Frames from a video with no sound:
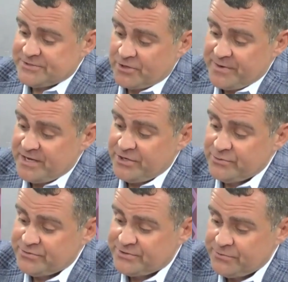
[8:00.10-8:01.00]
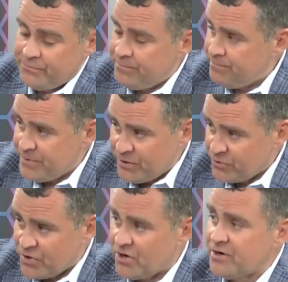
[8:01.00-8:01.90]
that are being used to
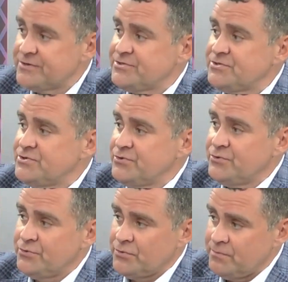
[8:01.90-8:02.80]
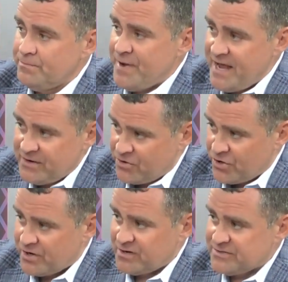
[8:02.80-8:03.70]
build cars, to paint
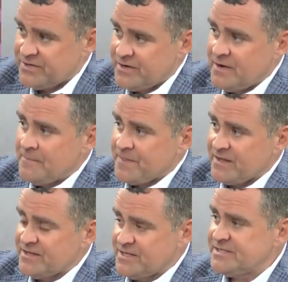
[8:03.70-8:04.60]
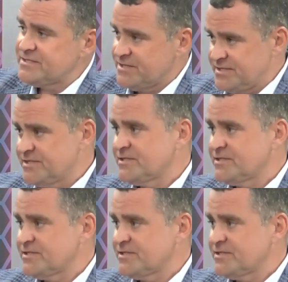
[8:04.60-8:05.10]
cars. Like this is this is